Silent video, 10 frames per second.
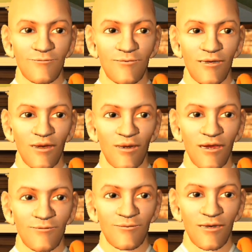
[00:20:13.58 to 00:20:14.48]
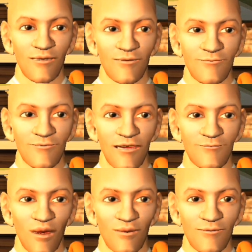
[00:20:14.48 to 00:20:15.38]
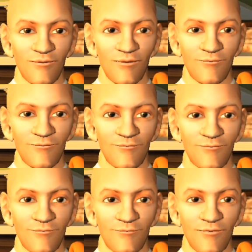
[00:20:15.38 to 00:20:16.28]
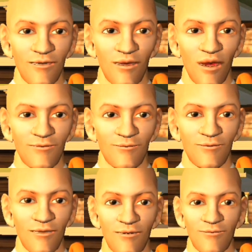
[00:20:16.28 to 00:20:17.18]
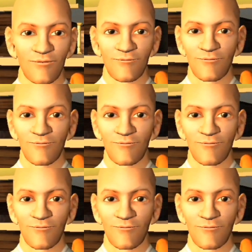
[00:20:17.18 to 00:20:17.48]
I don't know if any of you have seen that toy. They're called Weebles.